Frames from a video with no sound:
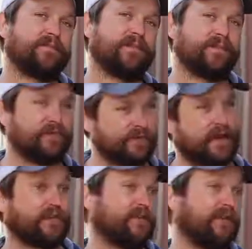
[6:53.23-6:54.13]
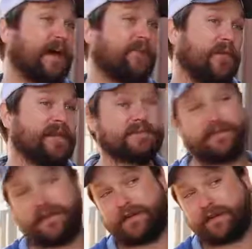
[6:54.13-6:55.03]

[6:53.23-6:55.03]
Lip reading: those 2005 wines that we had